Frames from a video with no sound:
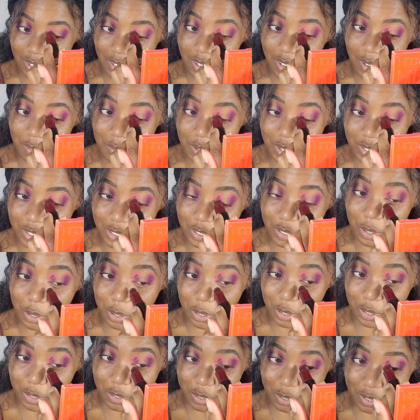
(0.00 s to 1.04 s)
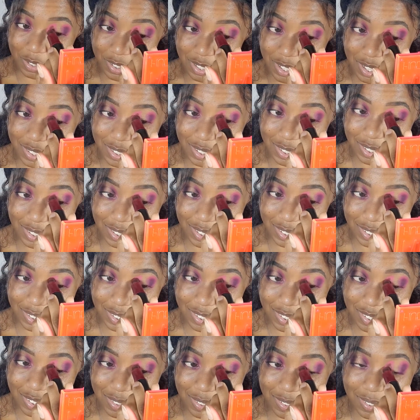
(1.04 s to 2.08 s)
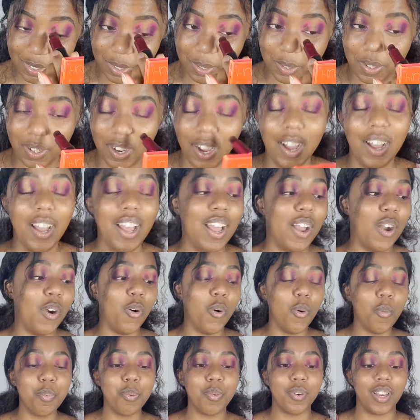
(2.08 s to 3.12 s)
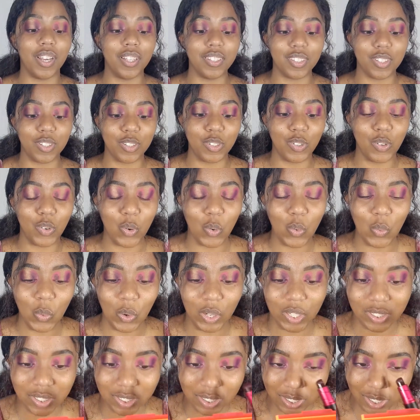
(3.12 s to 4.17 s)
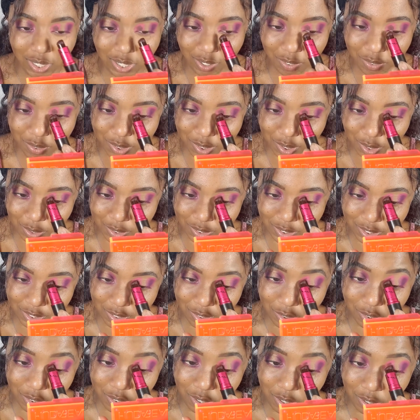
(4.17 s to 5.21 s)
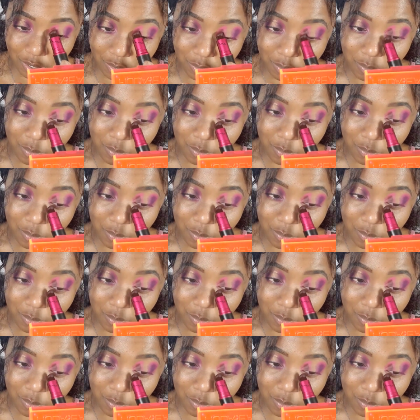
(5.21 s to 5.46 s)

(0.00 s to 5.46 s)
I'm actually not going to translate this, so I hope you guys are going to go watch it if it sounds interesting.